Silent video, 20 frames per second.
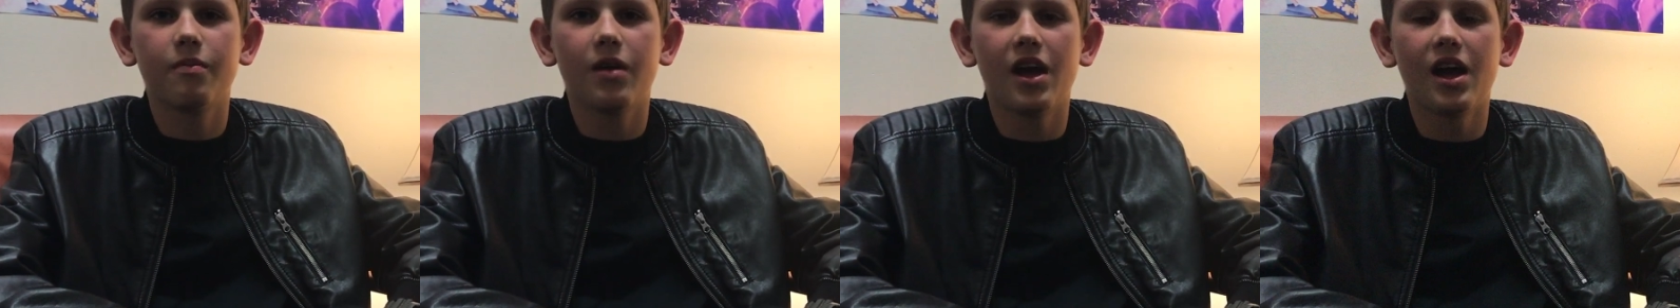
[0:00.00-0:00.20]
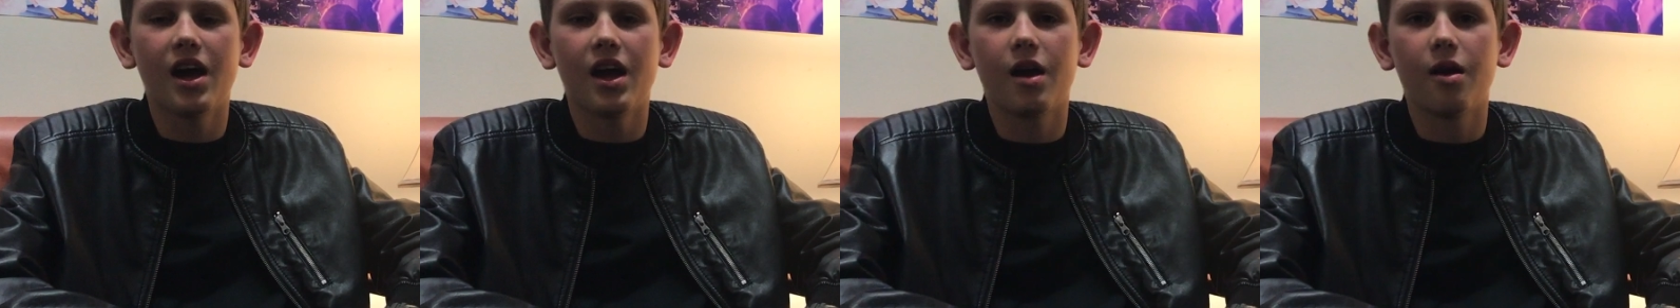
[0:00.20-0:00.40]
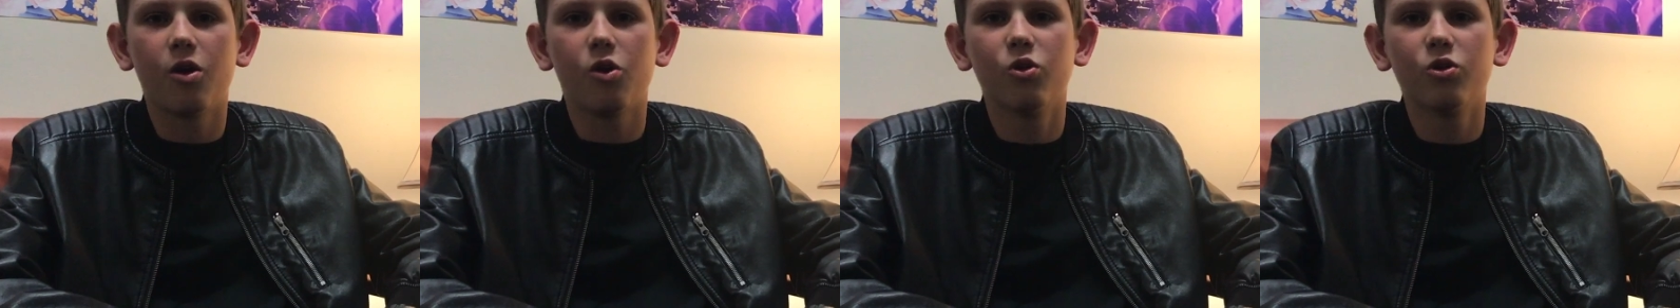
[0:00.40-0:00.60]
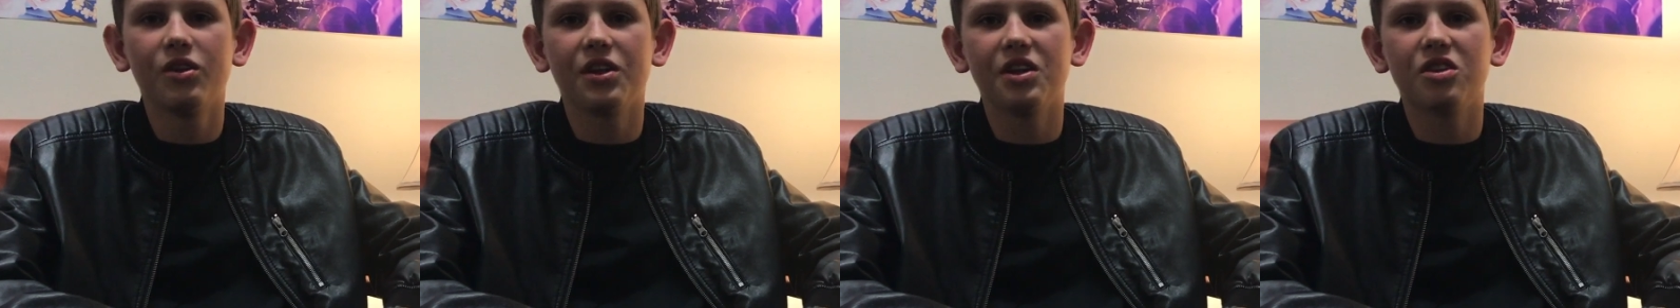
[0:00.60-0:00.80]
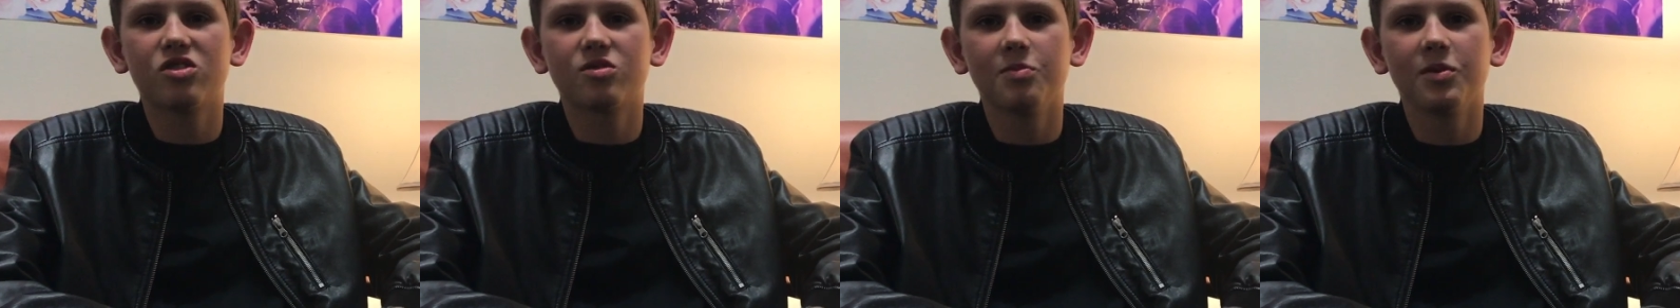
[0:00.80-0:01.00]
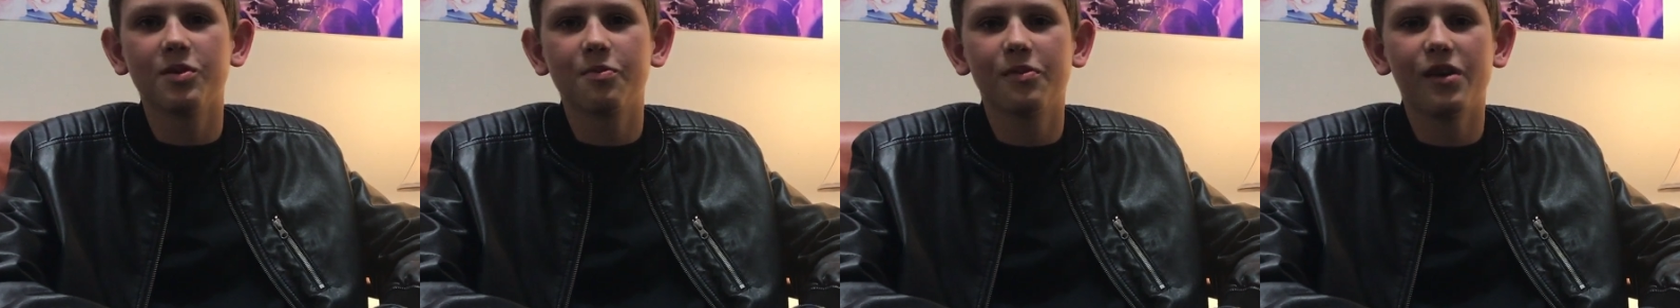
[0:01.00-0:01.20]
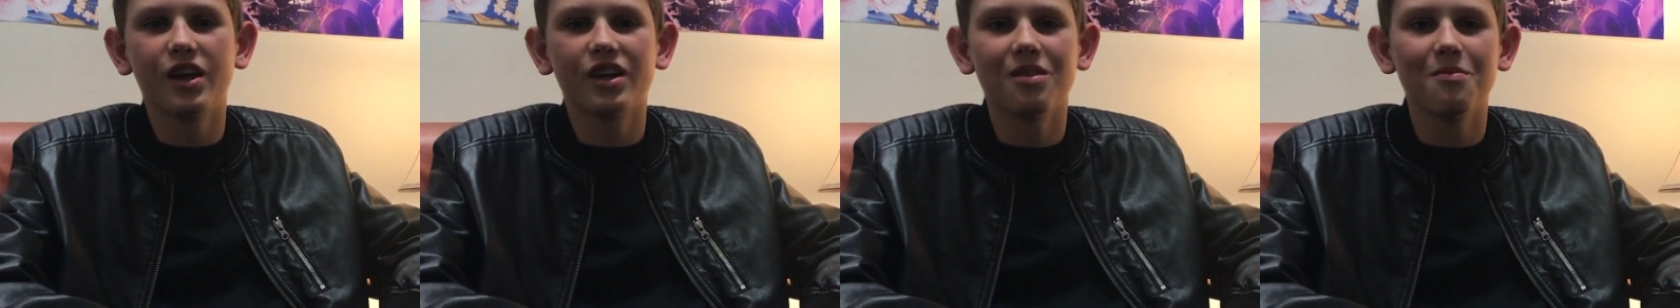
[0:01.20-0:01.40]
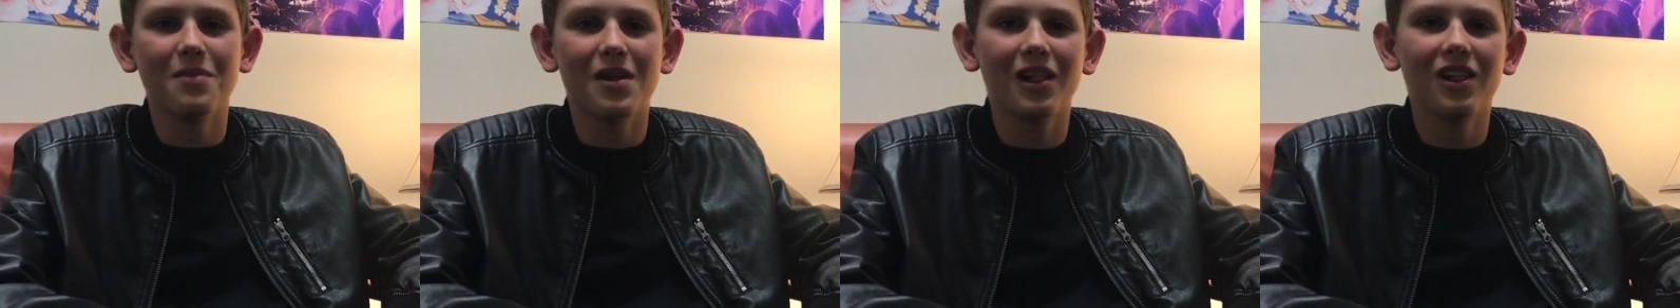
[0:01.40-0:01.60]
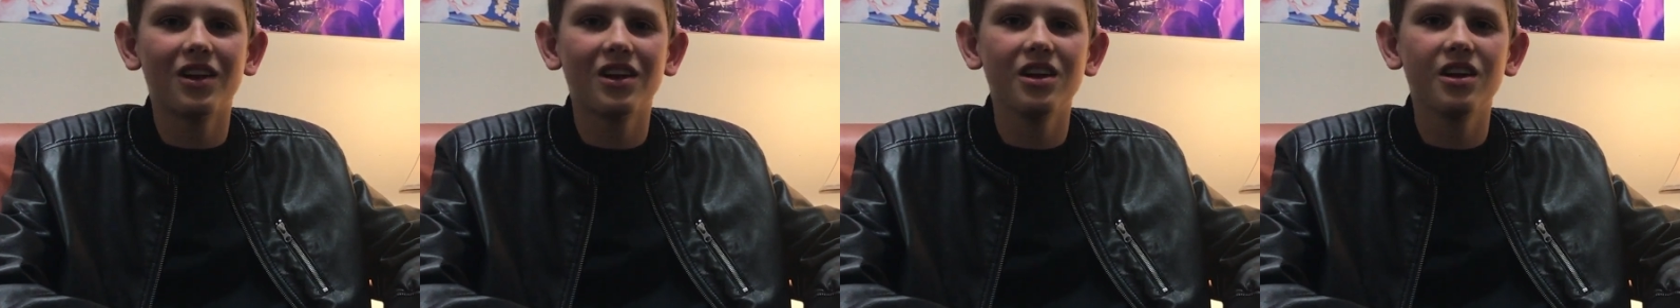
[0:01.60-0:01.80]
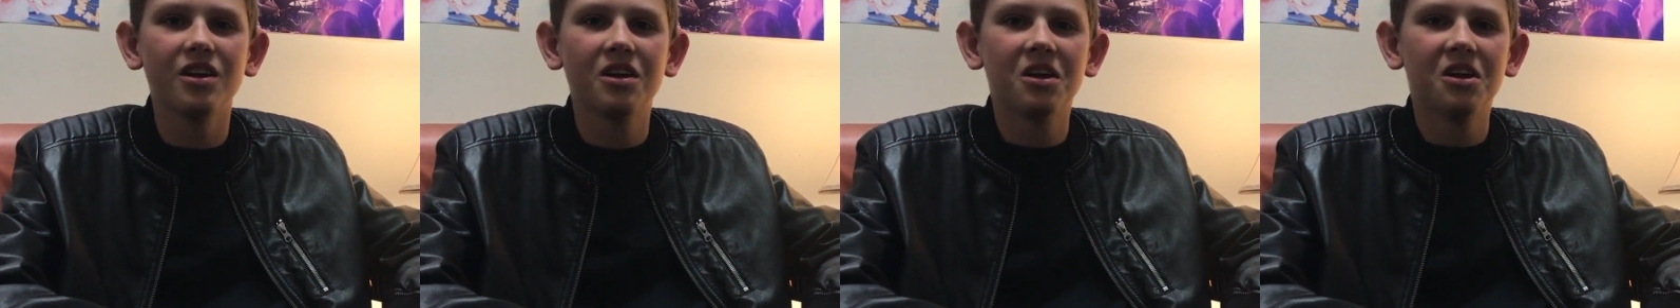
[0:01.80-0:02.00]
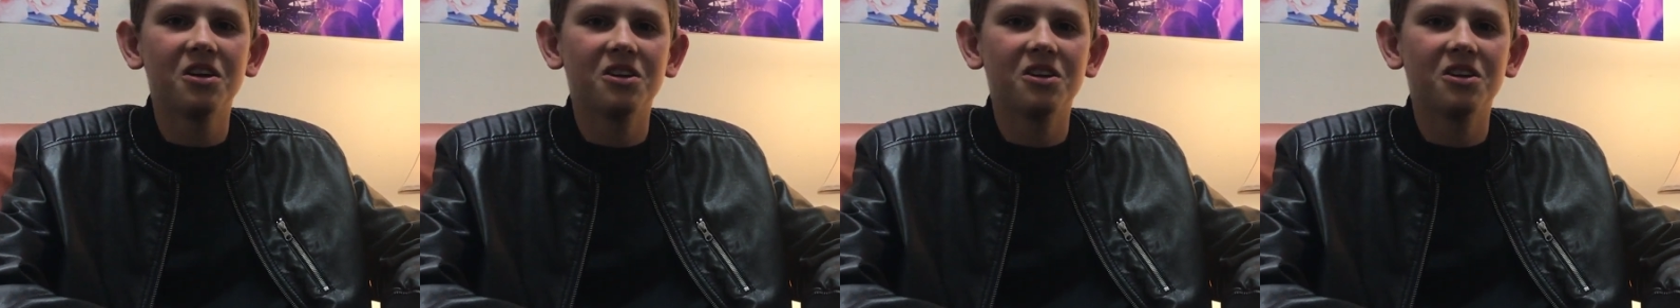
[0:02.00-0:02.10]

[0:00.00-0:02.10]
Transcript: uh, all the instruments playing the melody,